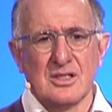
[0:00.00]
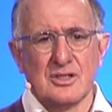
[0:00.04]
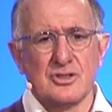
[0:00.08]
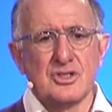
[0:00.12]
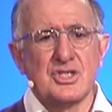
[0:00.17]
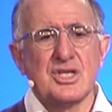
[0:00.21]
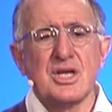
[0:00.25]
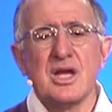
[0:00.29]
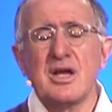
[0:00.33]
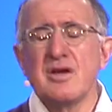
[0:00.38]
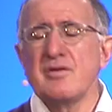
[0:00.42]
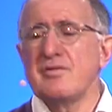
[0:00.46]
you
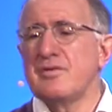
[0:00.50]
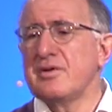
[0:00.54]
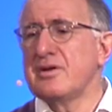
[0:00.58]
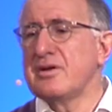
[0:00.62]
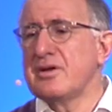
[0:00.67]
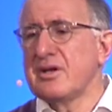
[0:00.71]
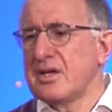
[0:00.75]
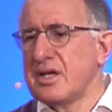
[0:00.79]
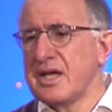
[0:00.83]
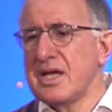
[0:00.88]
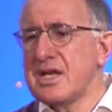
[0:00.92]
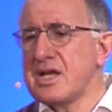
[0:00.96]
see, over
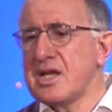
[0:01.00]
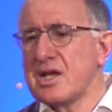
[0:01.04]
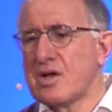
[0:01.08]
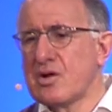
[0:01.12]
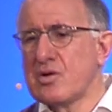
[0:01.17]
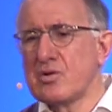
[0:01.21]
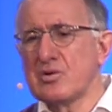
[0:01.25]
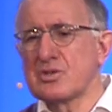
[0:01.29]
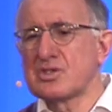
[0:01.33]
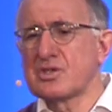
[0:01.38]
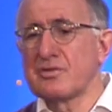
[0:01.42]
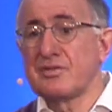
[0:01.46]
any
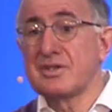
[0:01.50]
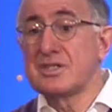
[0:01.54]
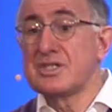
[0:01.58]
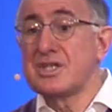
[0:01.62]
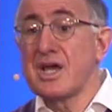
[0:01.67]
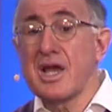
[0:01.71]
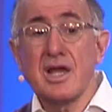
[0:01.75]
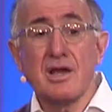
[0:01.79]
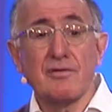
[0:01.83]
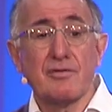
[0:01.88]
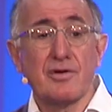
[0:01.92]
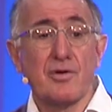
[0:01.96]
course of a
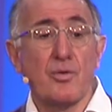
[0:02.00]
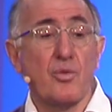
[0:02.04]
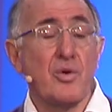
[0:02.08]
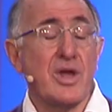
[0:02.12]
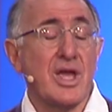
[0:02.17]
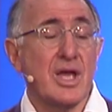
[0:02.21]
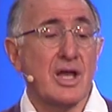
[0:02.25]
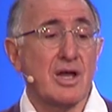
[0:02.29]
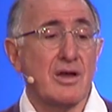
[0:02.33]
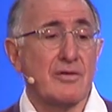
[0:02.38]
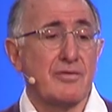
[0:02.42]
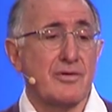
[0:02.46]
day, over a
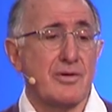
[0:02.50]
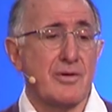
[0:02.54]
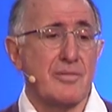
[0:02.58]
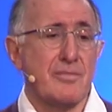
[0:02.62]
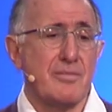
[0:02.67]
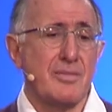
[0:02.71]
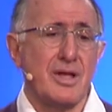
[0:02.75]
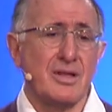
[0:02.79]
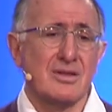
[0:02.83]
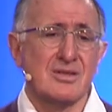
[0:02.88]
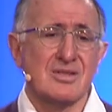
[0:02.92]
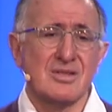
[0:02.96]
week, over a
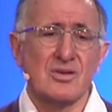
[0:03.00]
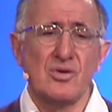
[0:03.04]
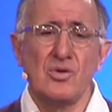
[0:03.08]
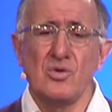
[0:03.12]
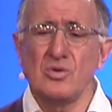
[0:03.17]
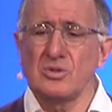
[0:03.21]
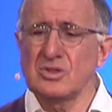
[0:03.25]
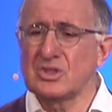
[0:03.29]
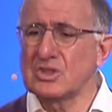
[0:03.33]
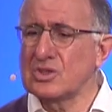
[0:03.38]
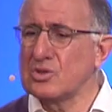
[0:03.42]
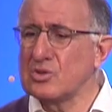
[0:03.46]
month,
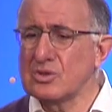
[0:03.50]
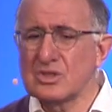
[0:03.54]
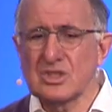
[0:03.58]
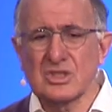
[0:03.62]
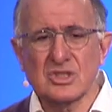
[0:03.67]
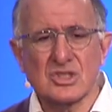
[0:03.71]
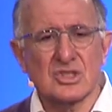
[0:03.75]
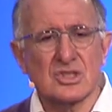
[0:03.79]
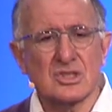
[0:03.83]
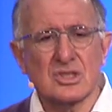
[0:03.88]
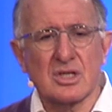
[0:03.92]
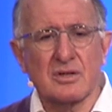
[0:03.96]
all sorts of
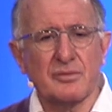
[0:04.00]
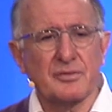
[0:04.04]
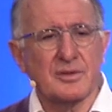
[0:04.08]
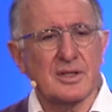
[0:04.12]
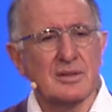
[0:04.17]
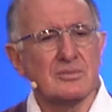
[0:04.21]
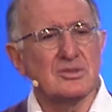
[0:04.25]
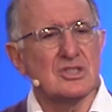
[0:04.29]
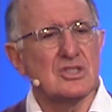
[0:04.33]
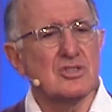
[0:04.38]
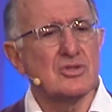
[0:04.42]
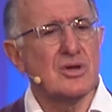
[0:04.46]
stuff
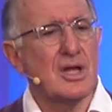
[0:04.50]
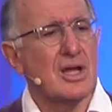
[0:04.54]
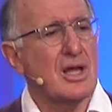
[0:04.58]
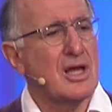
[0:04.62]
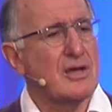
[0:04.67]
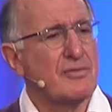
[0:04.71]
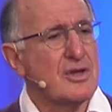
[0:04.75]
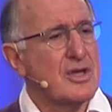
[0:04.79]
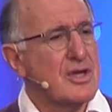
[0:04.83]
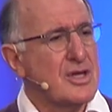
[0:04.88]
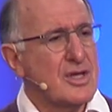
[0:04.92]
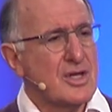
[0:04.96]
comes into our
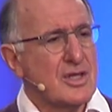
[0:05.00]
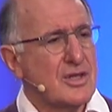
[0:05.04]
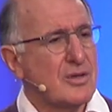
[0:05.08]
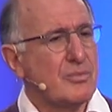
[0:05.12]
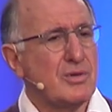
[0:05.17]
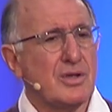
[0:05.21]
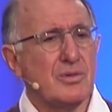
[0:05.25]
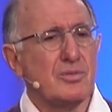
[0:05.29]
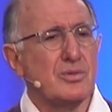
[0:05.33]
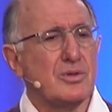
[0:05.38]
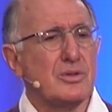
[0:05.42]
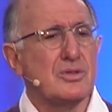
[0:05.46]
life that
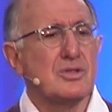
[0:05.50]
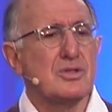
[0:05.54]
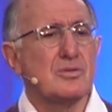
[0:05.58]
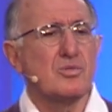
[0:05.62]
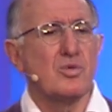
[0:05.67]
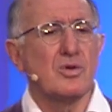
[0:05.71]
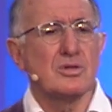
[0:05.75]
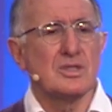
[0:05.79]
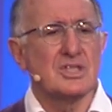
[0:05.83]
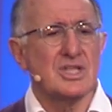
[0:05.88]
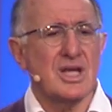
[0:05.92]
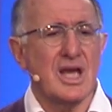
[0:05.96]
we wouldn't
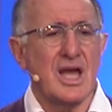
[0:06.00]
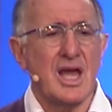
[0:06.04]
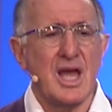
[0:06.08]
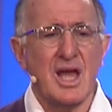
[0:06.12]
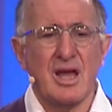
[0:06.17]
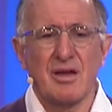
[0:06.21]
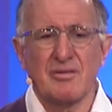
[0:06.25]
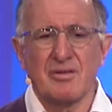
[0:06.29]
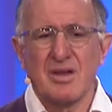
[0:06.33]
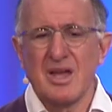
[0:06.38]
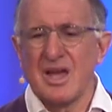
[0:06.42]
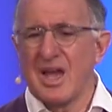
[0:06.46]
want to
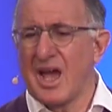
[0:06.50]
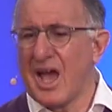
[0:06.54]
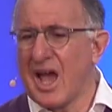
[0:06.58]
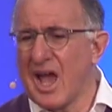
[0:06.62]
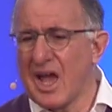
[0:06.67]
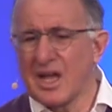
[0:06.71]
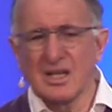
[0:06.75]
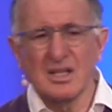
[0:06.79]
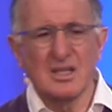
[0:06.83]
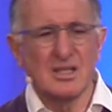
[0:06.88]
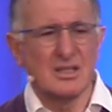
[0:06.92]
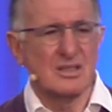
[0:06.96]
have
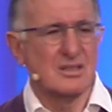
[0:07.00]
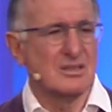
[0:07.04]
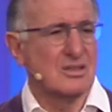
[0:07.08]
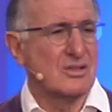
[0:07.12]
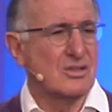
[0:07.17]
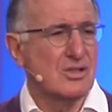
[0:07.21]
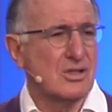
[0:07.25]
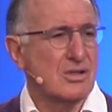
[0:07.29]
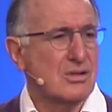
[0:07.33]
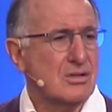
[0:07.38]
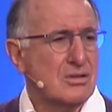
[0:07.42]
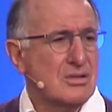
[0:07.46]
anger,
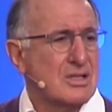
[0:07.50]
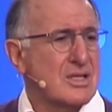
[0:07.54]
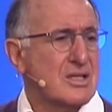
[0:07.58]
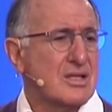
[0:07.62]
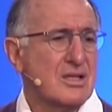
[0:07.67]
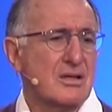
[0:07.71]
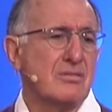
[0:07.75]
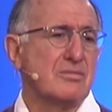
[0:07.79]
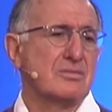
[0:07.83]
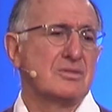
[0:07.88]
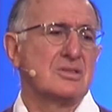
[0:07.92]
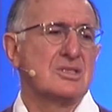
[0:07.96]

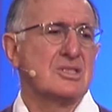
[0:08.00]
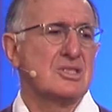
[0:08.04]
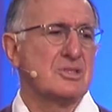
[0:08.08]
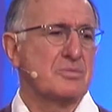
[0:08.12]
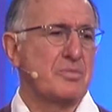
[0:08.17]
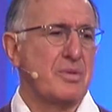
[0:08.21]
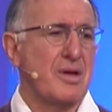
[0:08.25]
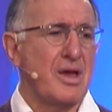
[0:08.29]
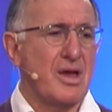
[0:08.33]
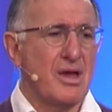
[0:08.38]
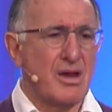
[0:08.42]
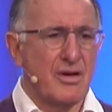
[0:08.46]

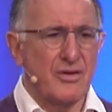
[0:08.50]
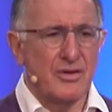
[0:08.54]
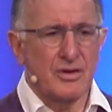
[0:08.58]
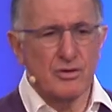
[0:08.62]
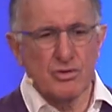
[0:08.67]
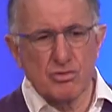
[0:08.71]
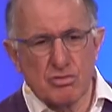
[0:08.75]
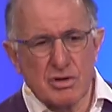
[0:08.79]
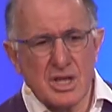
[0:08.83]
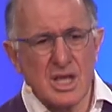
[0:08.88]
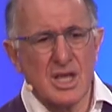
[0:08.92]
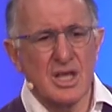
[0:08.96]
despair,
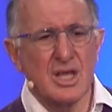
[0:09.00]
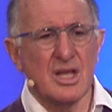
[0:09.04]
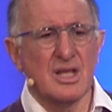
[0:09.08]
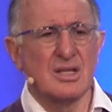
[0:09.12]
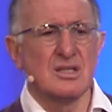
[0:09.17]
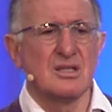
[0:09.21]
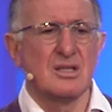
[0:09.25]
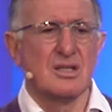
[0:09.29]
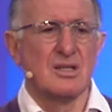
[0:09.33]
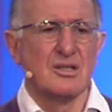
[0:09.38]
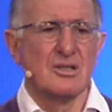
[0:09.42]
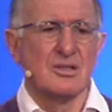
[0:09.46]
greed.